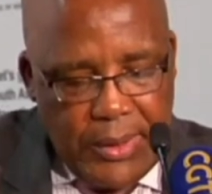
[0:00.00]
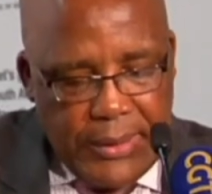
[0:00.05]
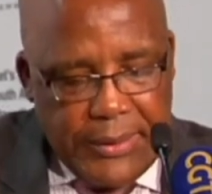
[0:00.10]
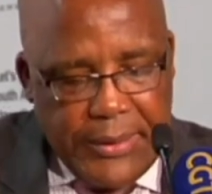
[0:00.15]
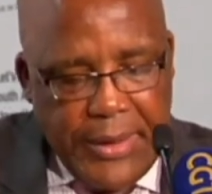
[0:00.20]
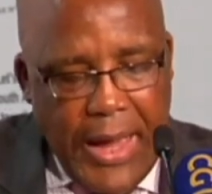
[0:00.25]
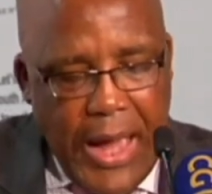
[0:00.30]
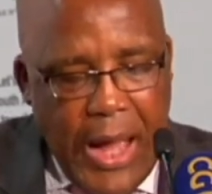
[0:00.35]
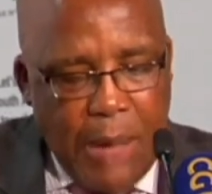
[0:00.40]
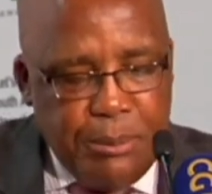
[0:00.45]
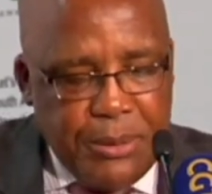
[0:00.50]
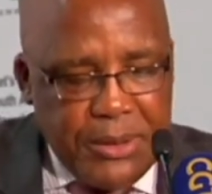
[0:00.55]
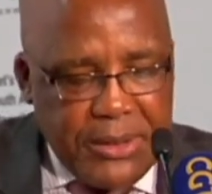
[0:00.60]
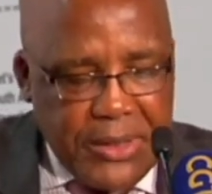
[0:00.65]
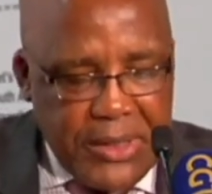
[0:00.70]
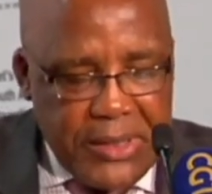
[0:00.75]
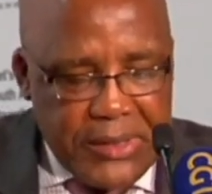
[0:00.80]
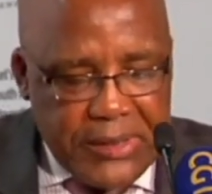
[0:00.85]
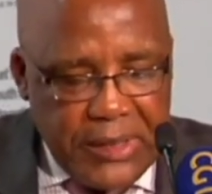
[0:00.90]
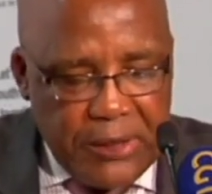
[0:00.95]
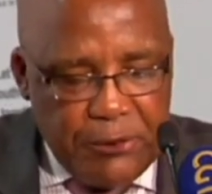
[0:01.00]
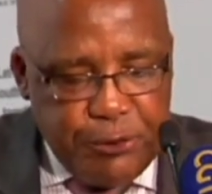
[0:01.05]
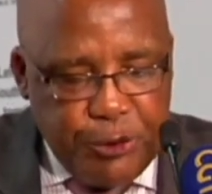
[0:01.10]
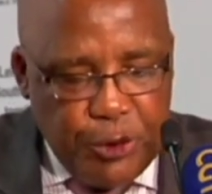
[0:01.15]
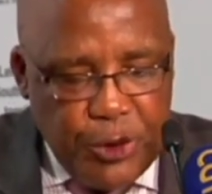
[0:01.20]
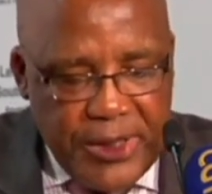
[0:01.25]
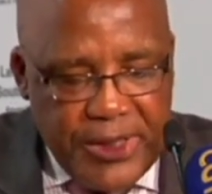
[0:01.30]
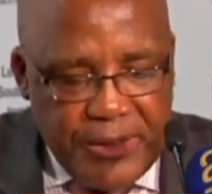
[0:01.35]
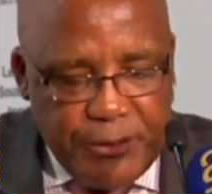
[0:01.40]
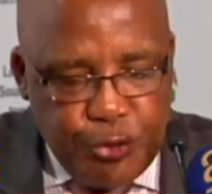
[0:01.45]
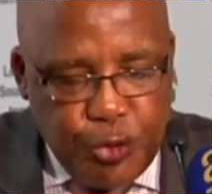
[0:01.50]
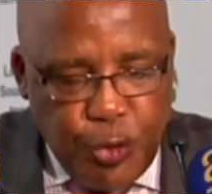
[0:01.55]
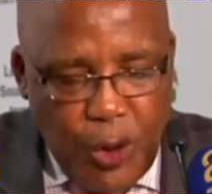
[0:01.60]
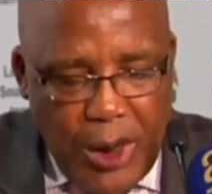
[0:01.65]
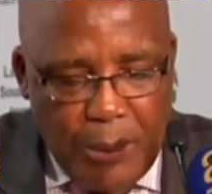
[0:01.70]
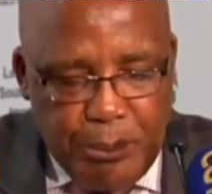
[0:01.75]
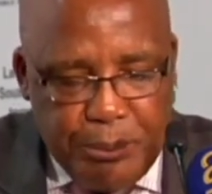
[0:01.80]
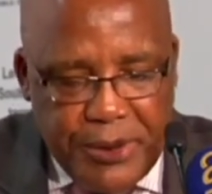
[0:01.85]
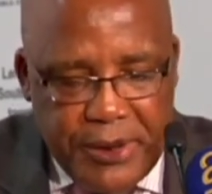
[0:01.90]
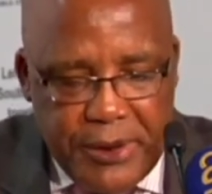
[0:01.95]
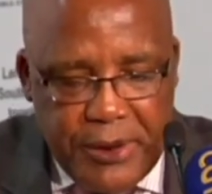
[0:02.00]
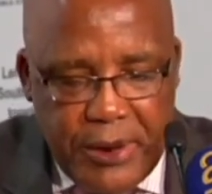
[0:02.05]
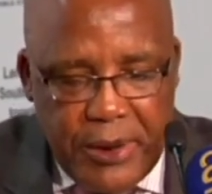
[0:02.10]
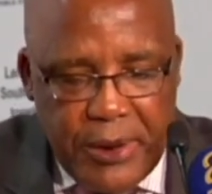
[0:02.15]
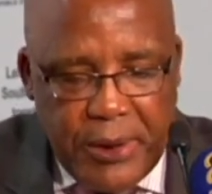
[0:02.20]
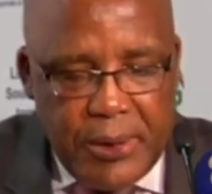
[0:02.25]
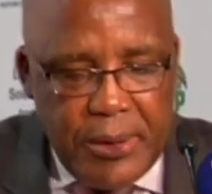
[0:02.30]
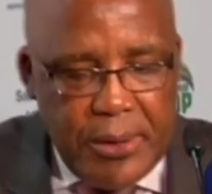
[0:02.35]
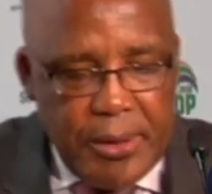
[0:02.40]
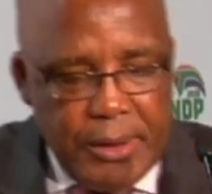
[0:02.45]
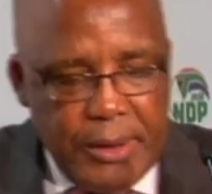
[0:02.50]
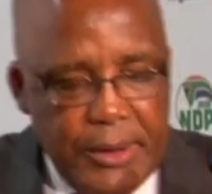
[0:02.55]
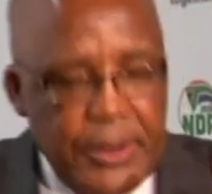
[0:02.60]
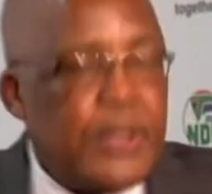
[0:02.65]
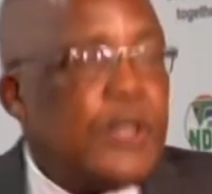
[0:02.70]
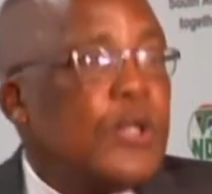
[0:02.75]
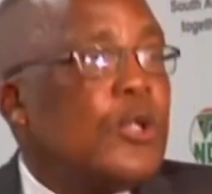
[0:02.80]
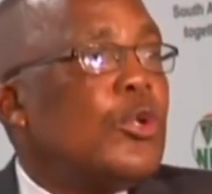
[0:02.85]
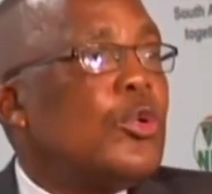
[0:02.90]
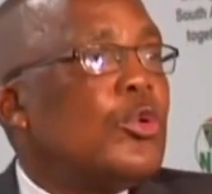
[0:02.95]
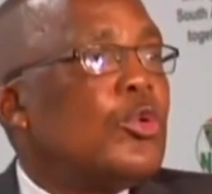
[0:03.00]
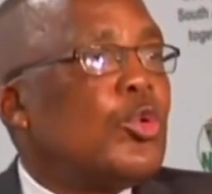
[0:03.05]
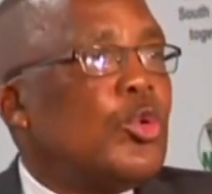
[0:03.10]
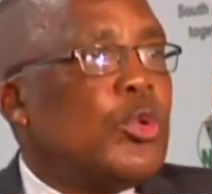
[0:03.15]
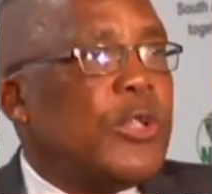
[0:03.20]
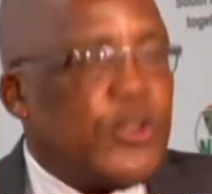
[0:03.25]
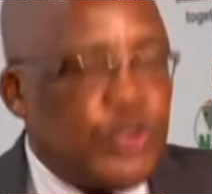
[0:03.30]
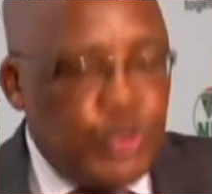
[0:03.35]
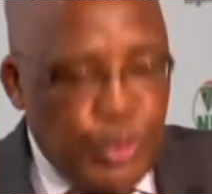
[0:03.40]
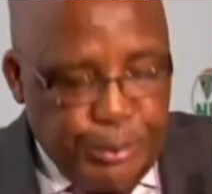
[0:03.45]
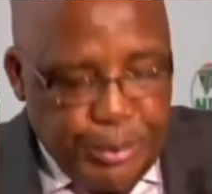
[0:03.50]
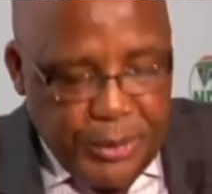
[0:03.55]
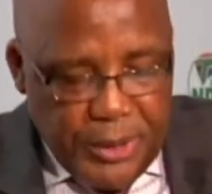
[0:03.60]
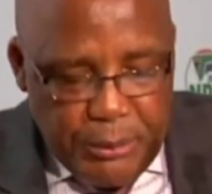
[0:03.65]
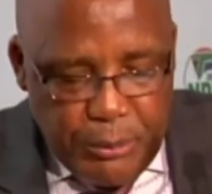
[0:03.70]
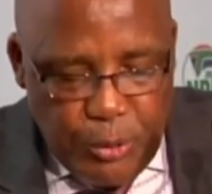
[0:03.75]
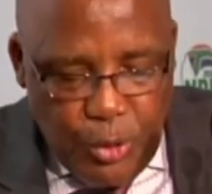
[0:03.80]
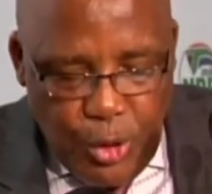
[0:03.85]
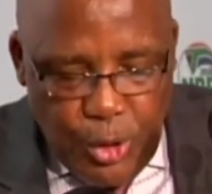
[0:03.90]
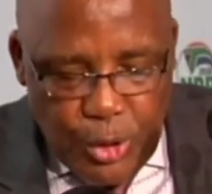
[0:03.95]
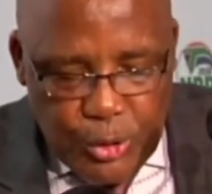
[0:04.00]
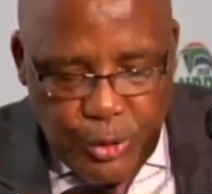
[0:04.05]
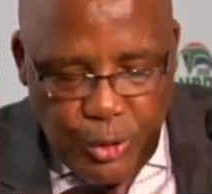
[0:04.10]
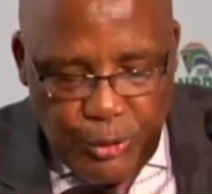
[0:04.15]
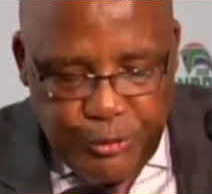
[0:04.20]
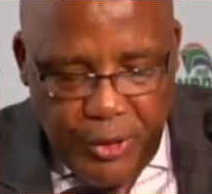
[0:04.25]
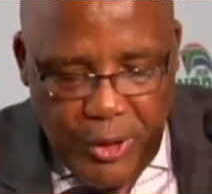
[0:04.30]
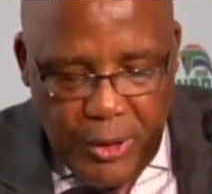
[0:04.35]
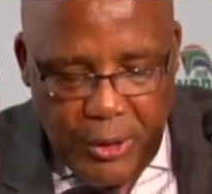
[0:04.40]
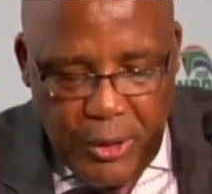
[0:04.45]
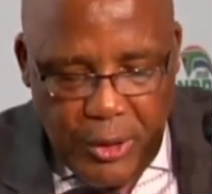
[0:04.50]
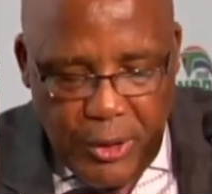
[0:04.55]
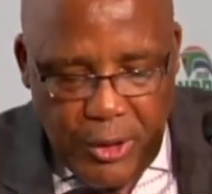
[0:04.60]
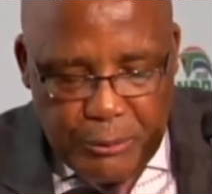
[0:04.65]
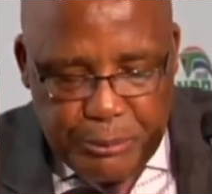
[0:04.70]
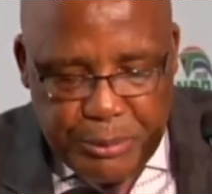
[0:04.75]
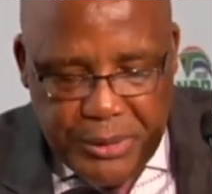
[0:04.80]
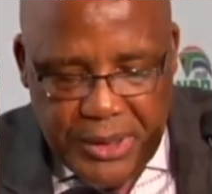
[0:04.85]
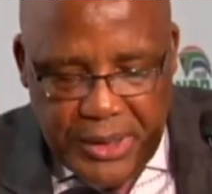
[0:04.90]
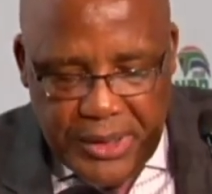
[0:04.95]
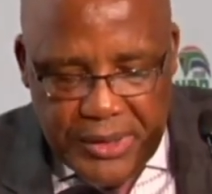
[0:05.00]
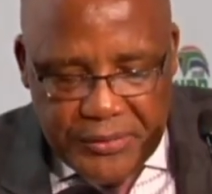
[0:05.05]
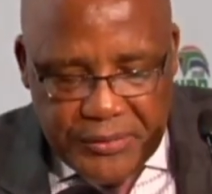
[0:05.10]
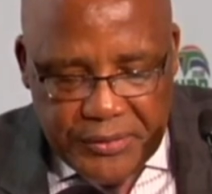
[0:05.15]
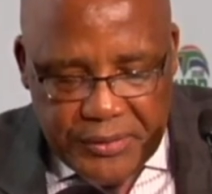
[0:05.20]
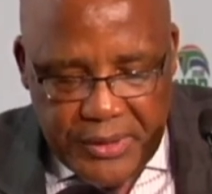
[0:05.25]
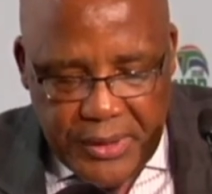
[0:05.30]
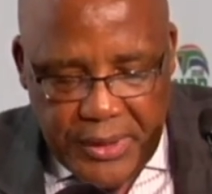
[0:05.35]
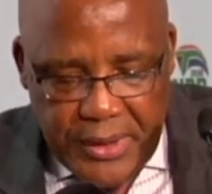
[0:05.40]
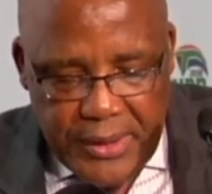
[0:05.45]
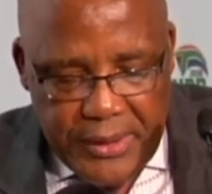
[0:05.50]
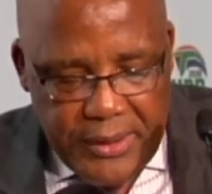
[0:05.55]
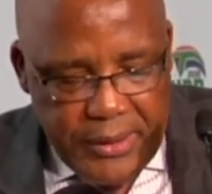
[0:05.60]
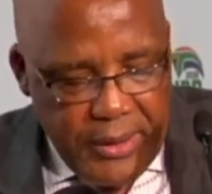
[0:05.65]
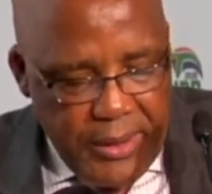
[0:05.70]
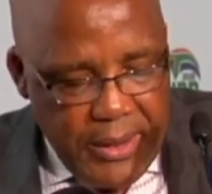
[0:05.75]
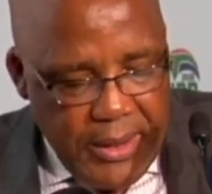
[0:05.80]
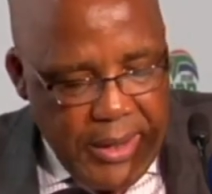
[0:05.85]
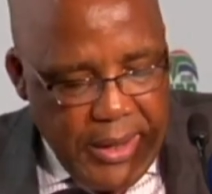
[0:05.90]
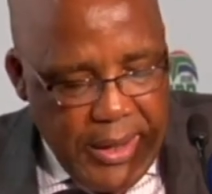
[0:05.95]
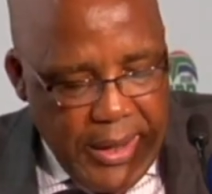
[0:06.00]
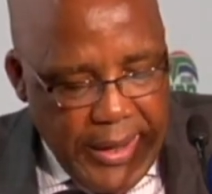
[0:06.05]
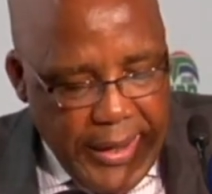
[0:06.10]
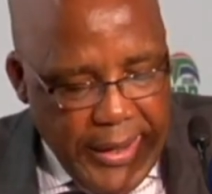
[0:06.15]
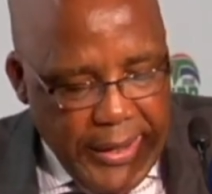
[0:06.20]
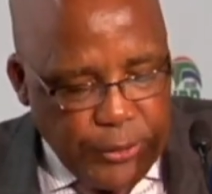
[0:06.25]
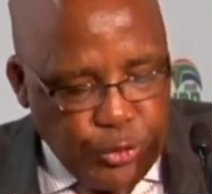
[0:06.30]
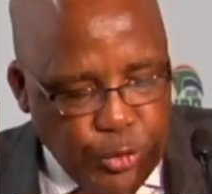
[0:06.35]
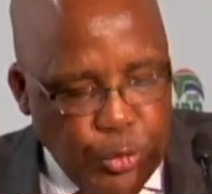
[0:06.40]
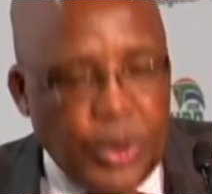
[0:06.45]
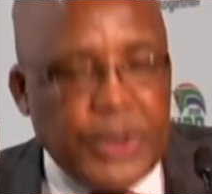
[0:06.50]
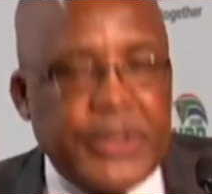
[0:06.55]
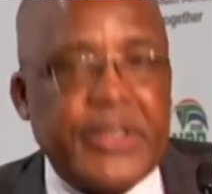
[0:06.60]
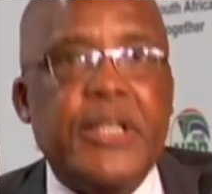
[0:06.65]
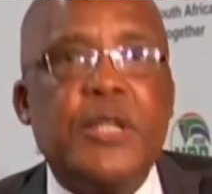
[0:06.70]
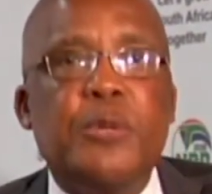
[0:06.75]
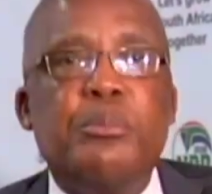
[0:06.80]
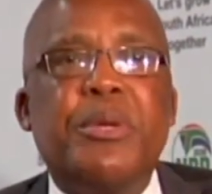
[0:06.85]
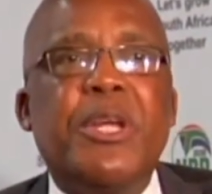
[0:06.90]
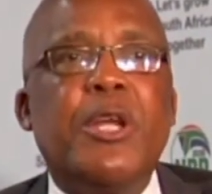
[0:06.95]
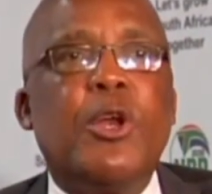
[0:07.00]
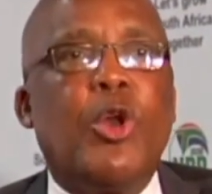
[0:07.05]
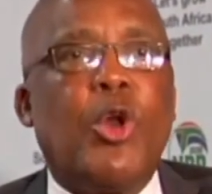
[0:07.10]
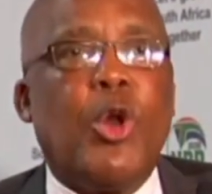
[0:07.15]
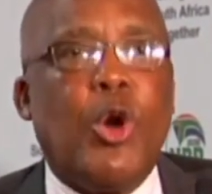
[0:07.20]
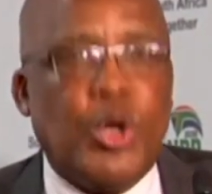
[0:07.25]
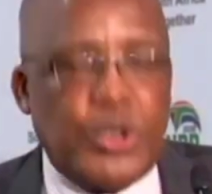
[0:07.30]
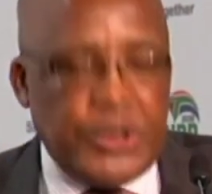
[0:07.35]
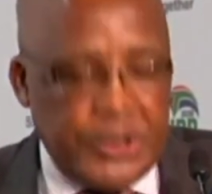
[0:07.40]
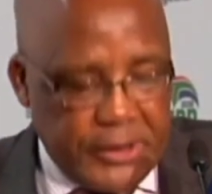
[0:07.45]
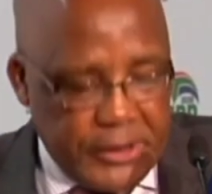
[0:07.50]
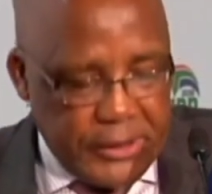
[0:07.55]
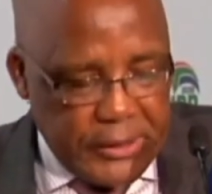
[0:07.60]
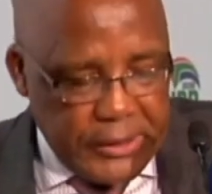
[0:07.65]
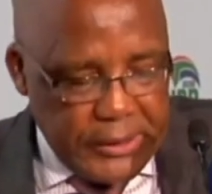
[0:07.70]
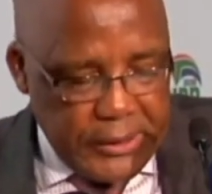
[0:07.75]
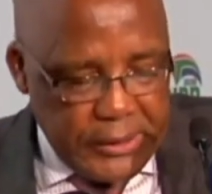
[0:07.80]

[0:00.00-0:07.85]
The application for leave to appeal to the Supreme Court of Appeal, SCA, has already been launched.